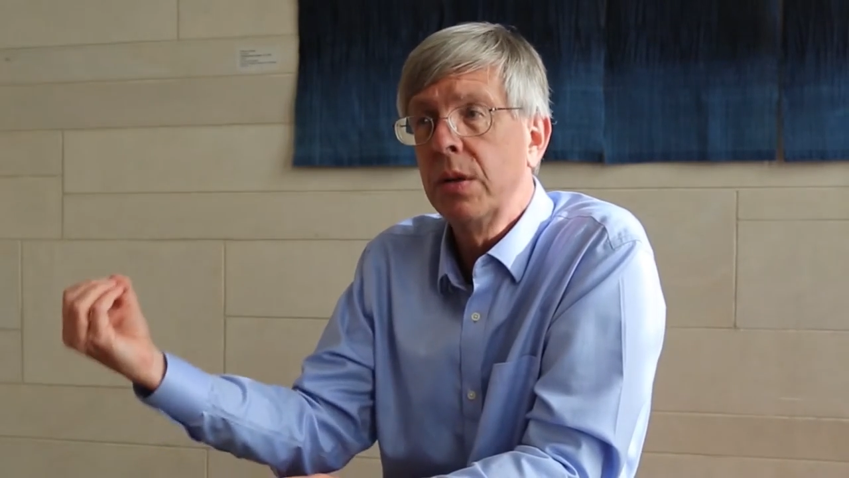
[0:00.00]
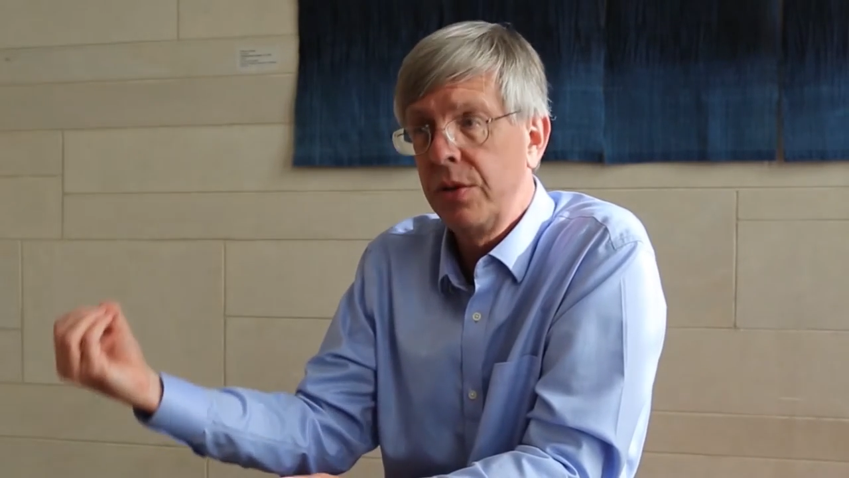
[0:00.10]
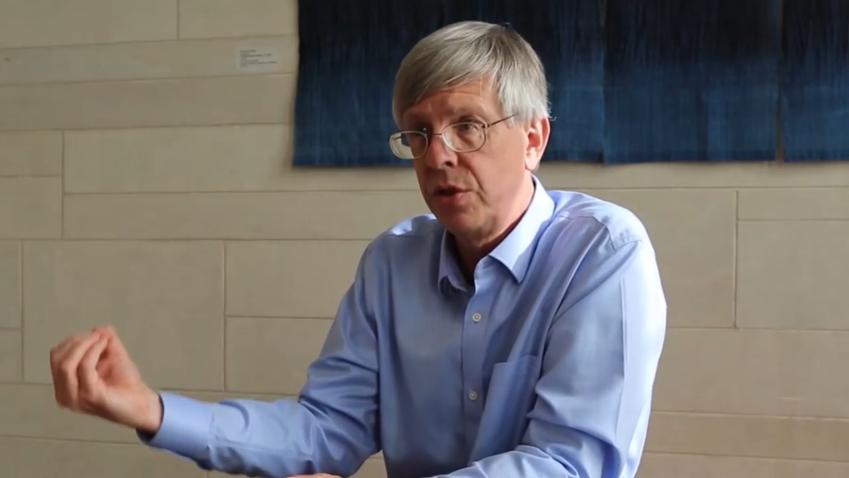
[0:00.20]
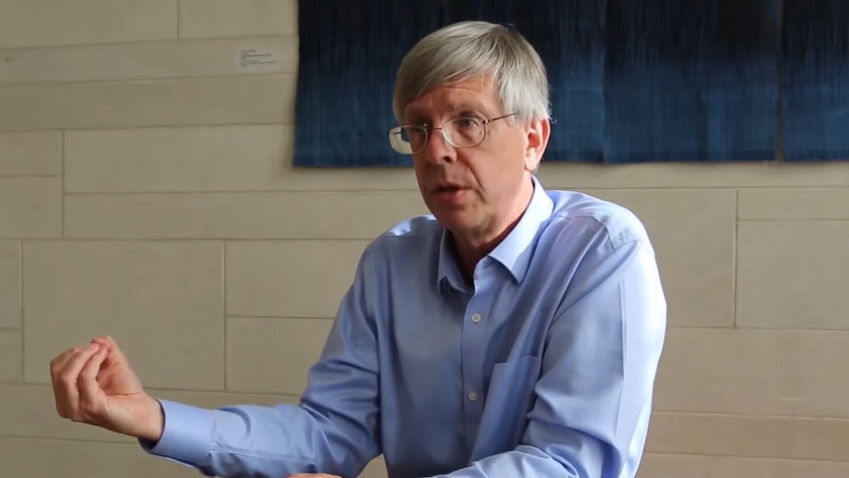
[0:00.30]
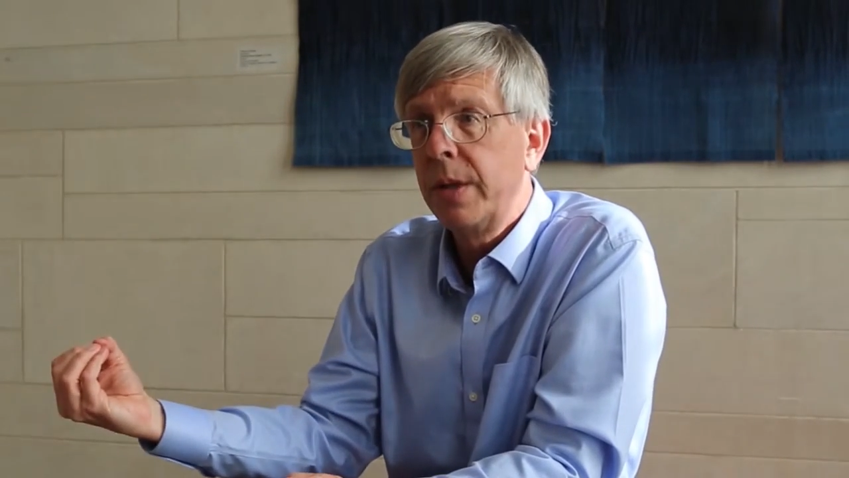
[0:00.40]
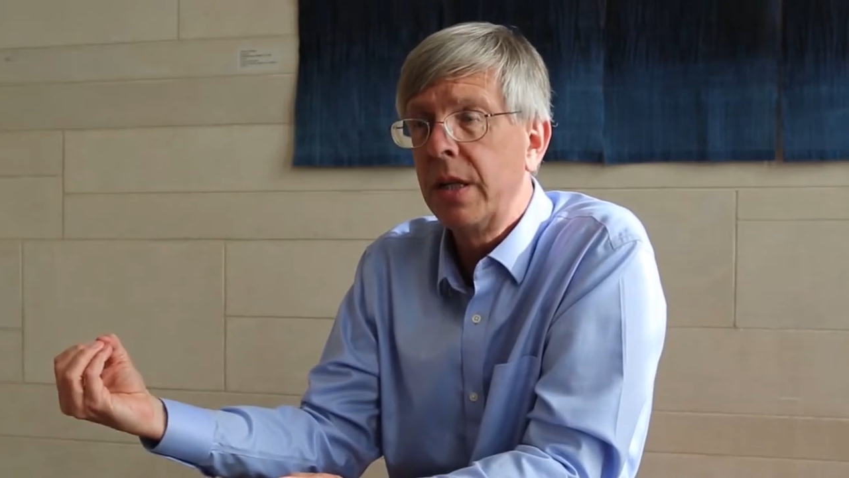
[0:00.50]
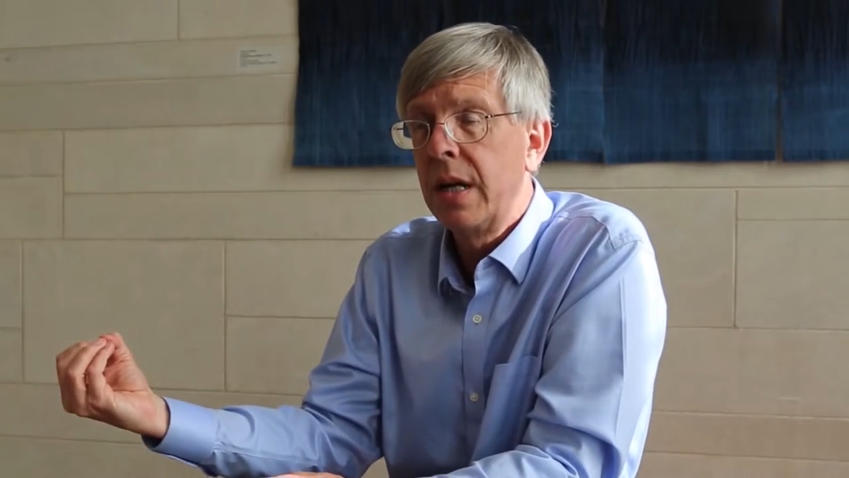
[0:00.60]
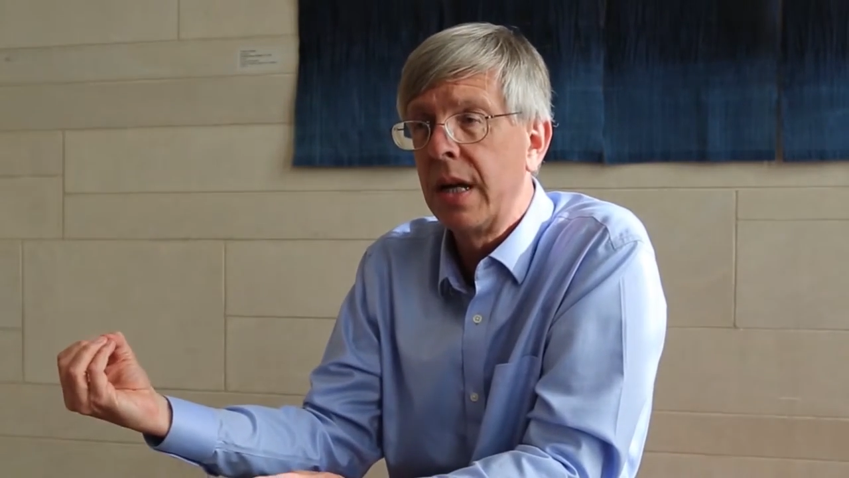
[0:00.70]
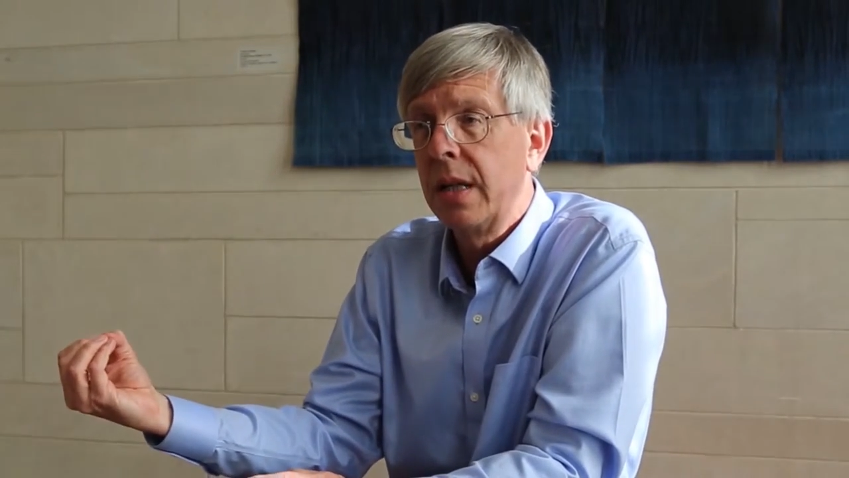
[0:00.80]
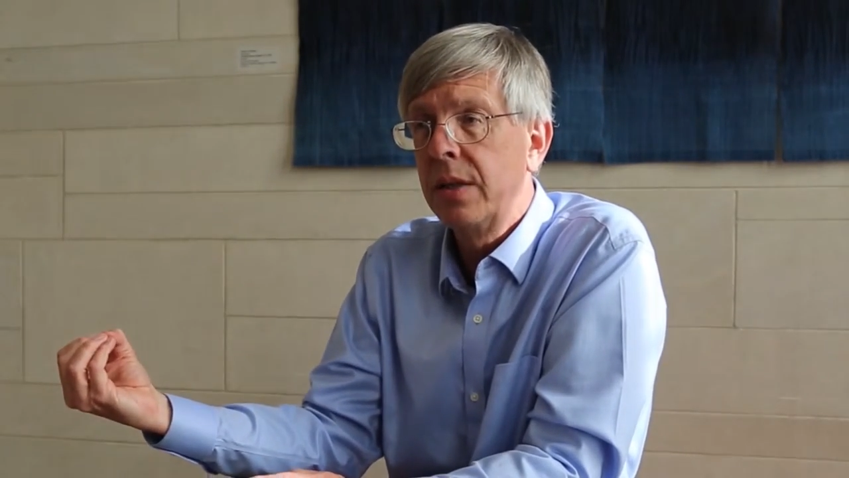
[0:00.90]
legitimate
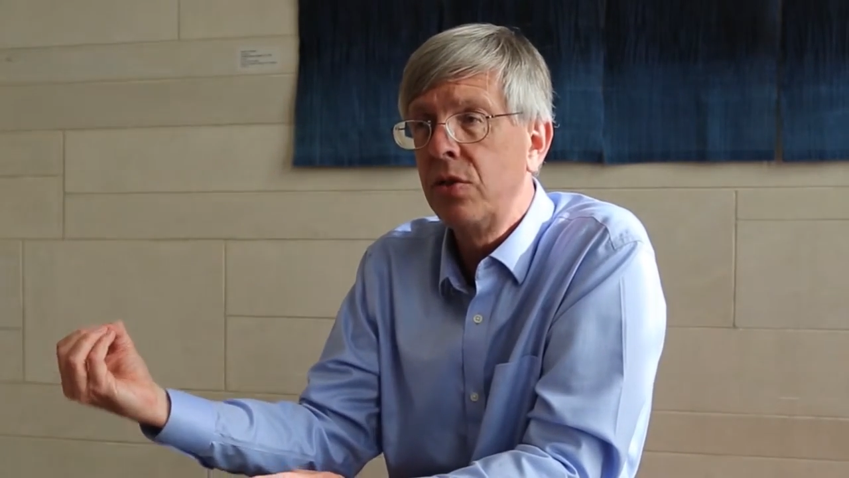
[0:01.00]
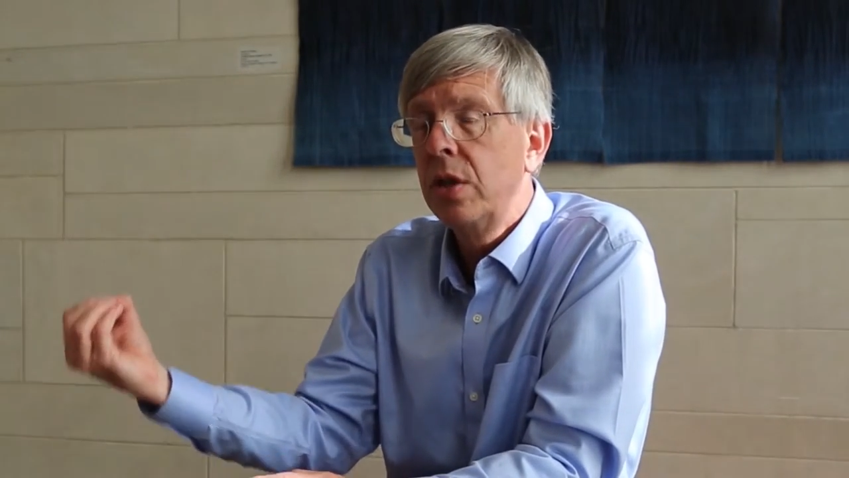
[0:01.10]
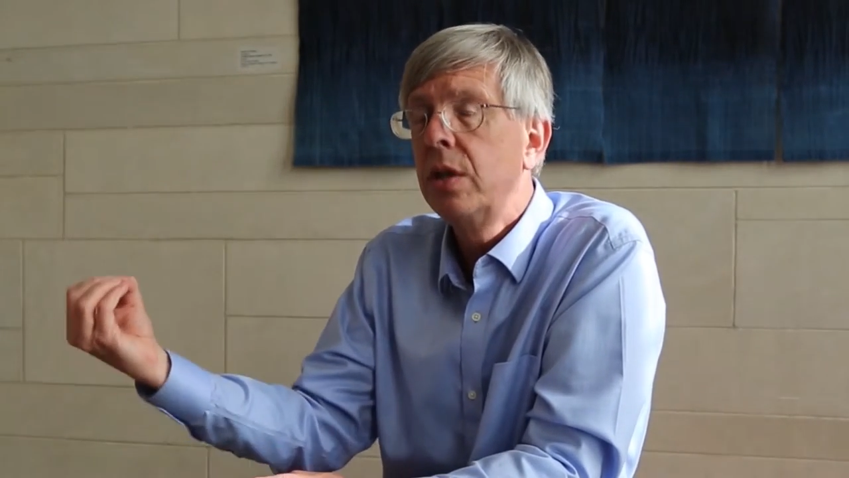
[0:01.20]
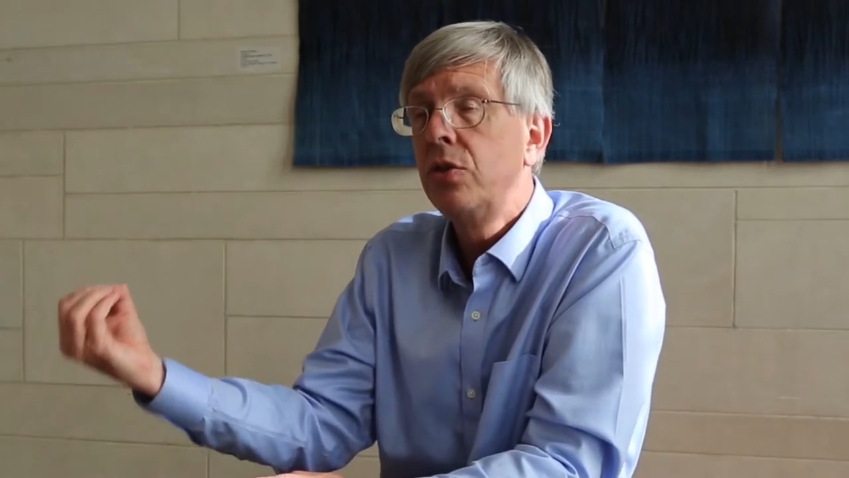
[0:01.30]
knowledge,